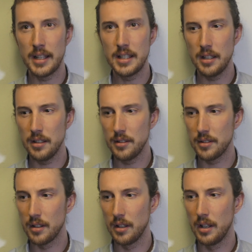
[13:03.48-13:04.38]

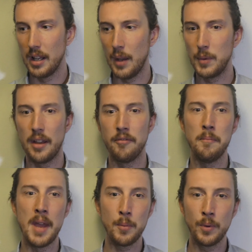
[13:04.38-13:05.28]
ideas, and we have
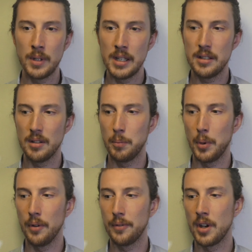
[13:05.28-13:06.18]
memory to
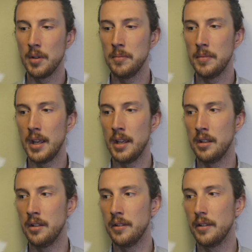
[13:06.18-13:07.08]
pull from,
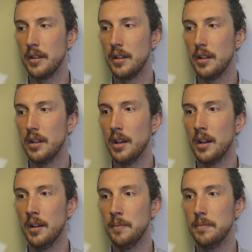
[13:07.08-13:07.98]
and
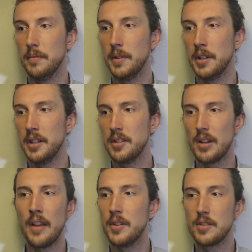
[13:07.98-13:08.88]

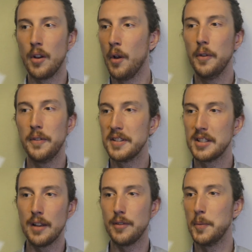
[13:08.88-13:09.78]
history, and that's all of this
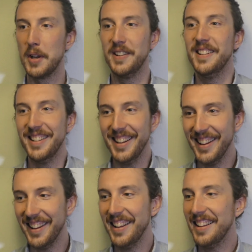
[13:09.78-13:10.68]
stuff about
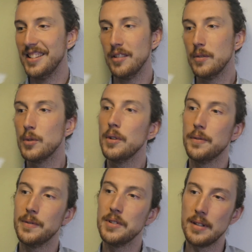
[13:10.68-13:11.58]
sort
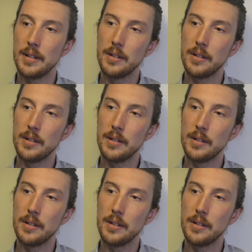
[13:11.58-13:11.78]
of